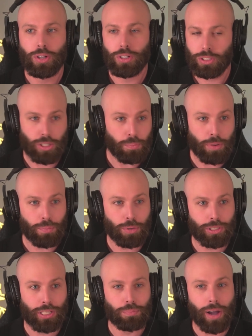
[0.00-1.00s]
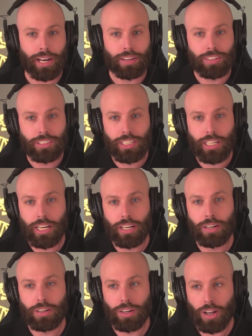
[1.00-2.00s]
Some numbers that might even
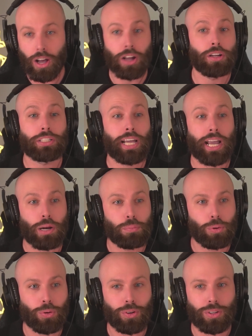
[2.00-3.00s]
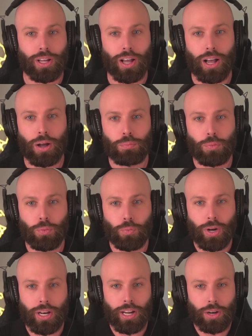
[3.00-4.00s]
seem unattainable.
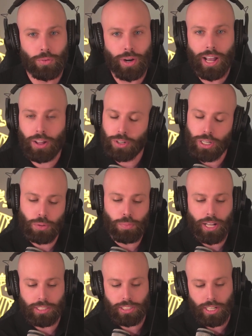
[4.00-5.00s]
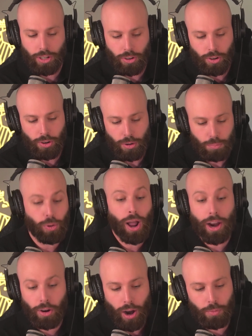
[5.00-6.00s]
When in reality, you might set
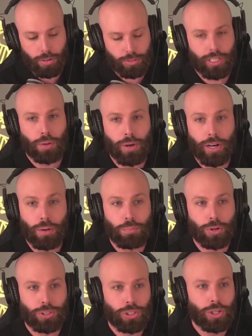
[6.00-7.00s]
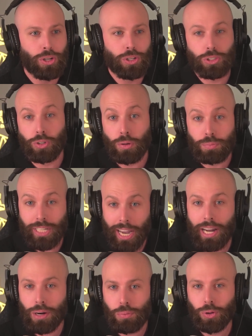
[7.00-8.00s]
I would have set my numbers to an
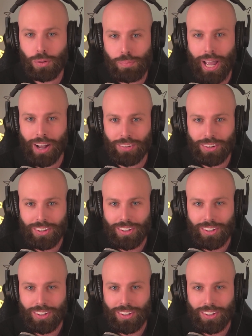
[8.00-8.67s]
obtainable amount.